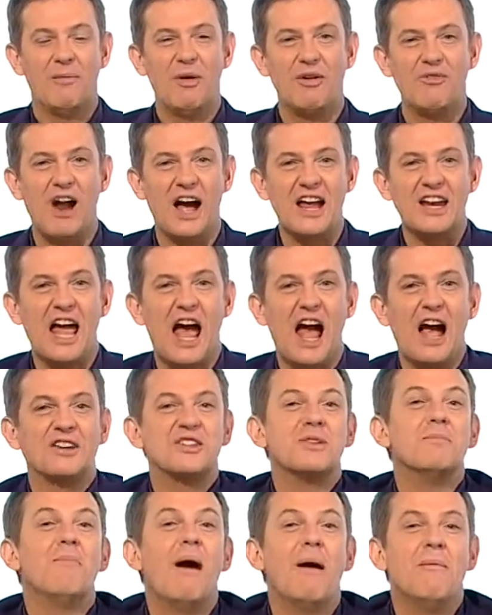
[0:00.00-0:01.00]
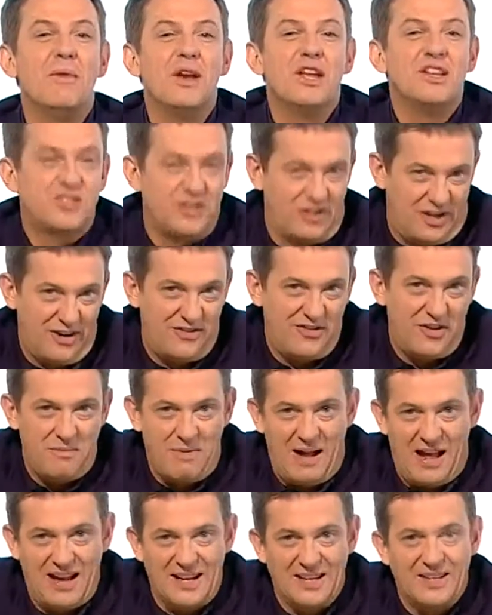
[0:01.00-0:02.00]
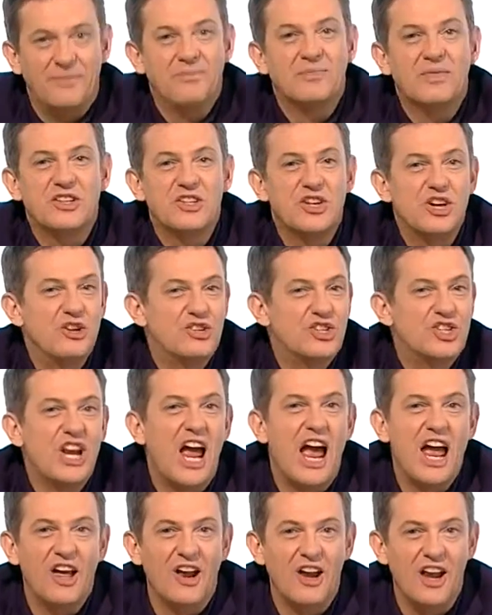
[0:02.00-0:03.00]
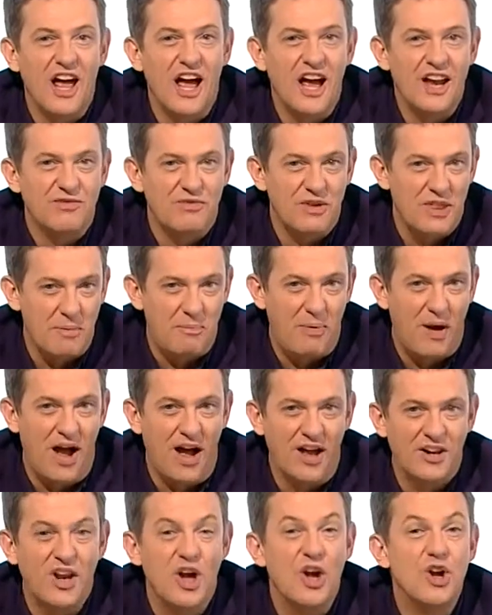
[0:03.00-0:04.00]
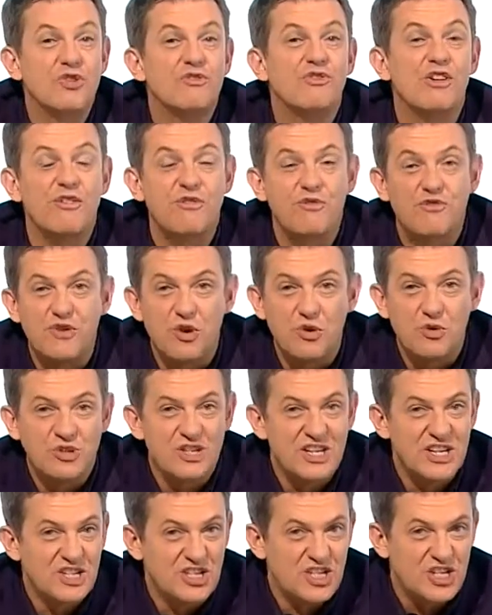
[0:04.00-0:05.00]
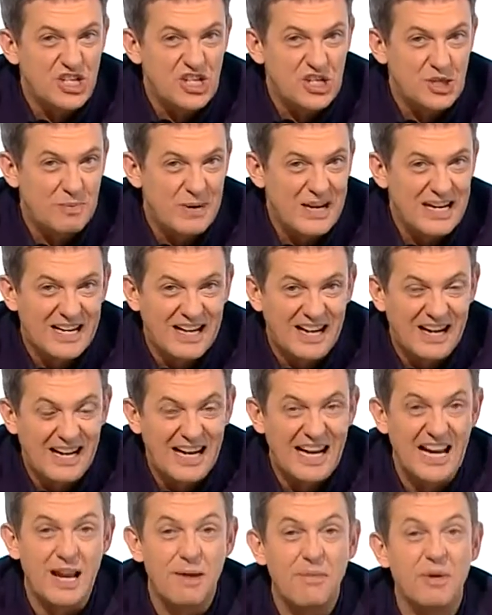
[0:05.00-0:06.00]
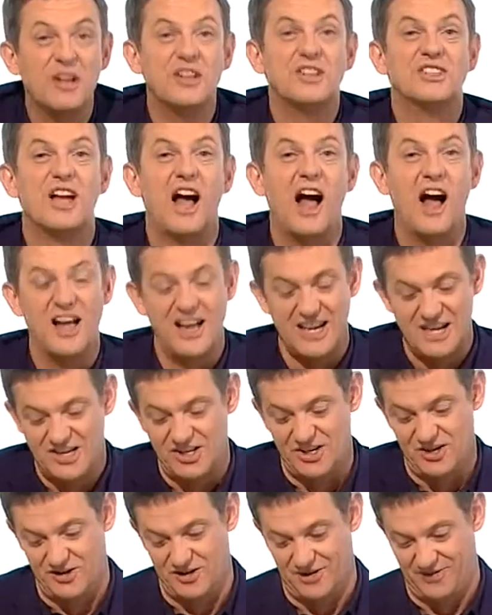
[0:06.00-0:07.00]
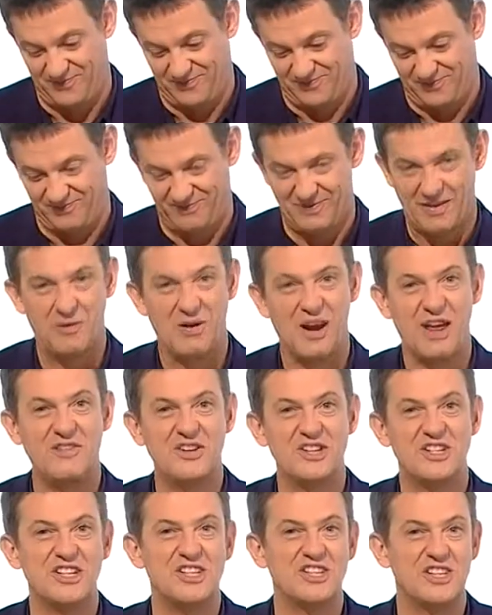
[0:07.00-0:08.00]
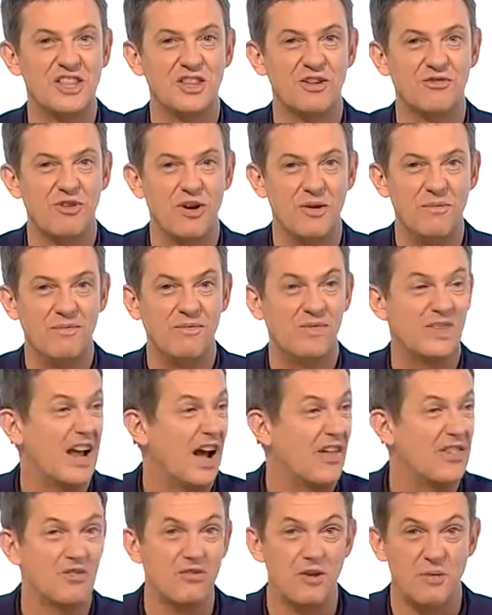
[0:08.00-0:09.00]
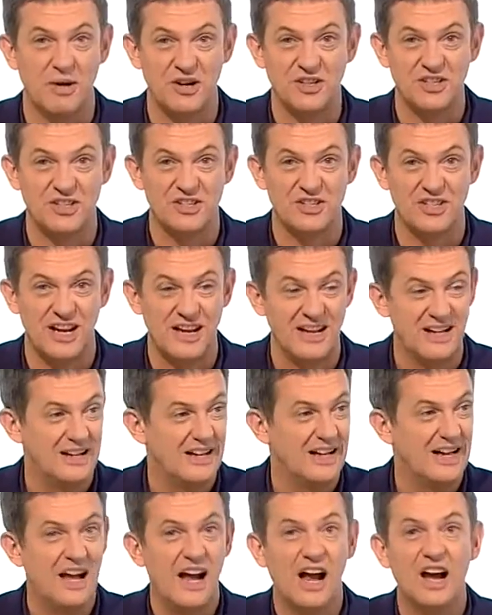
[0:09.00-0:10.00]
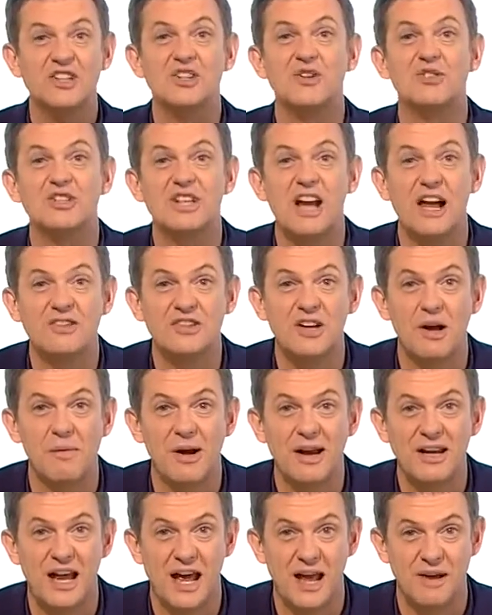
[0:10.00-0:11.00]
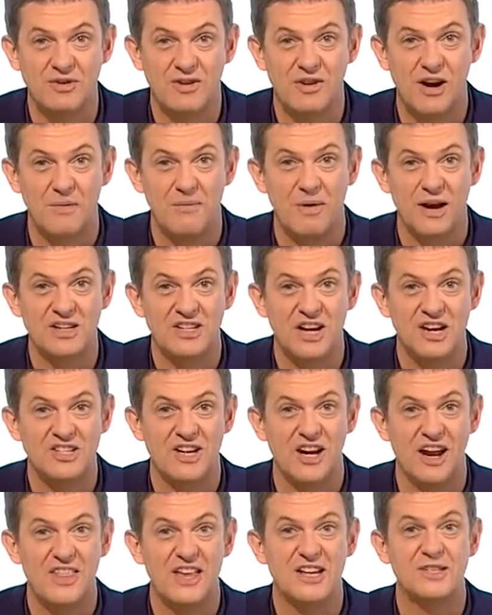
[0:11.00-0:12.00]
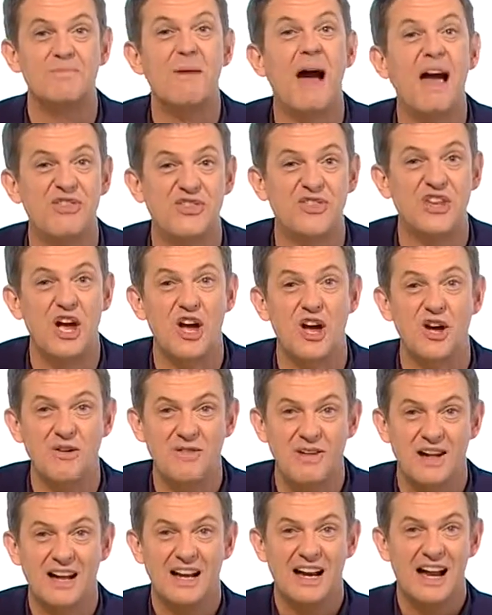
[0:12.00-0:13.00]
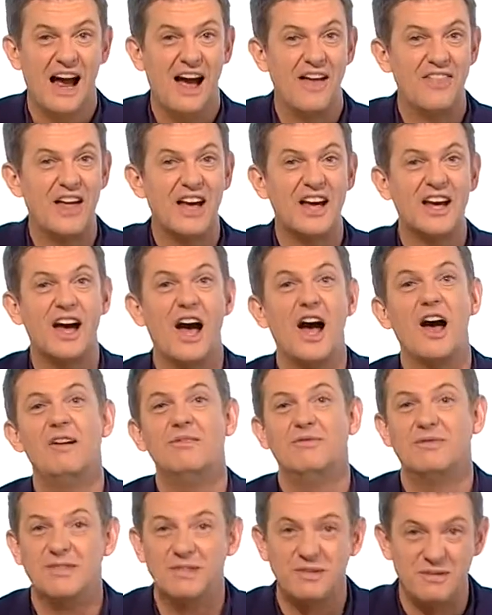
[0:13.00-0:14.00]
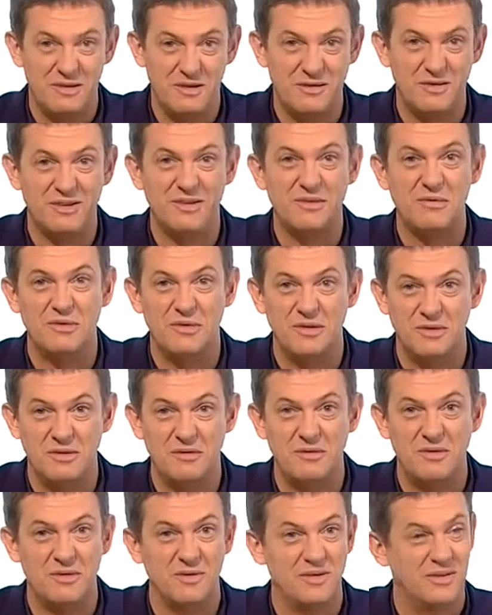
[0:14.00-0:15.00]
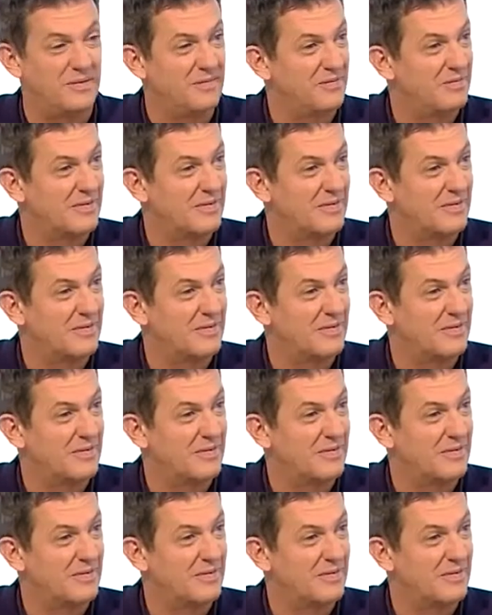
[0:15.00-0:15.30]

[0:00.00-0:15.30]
But right now, do mumblers drive you mad? Do you share your life with a partner who refuses to speak clearly? Because I do. Whenever she's in the room, the other room, I should say, she'll shout out my name to grab my attention like this, Matthew, and then go, no, no, no.